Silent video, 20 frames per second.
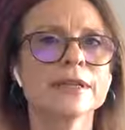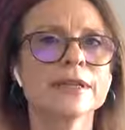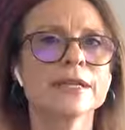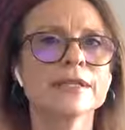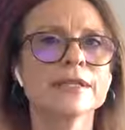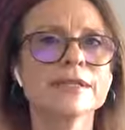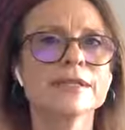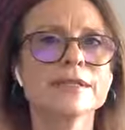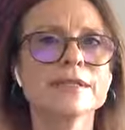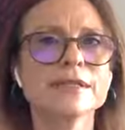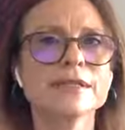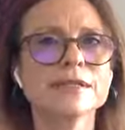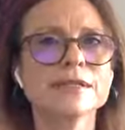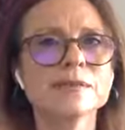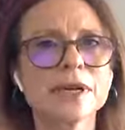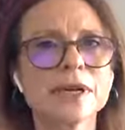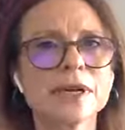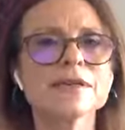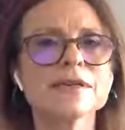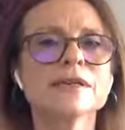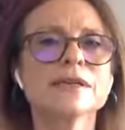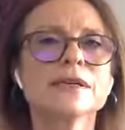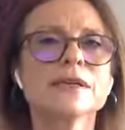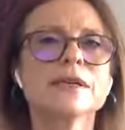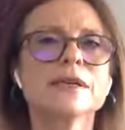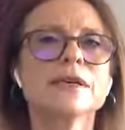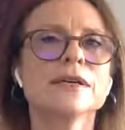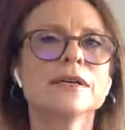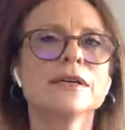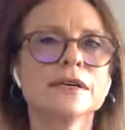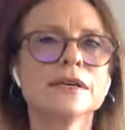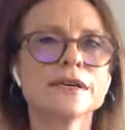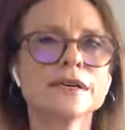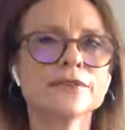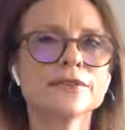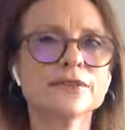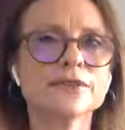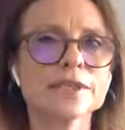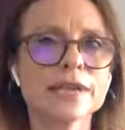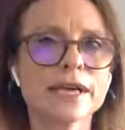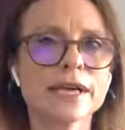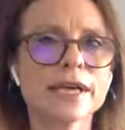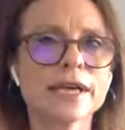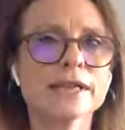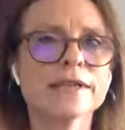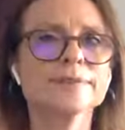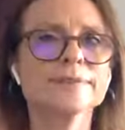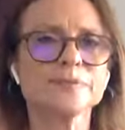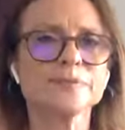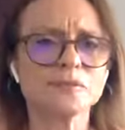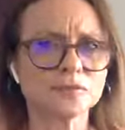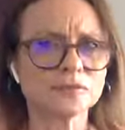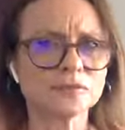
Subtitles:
That 6 months, give or take,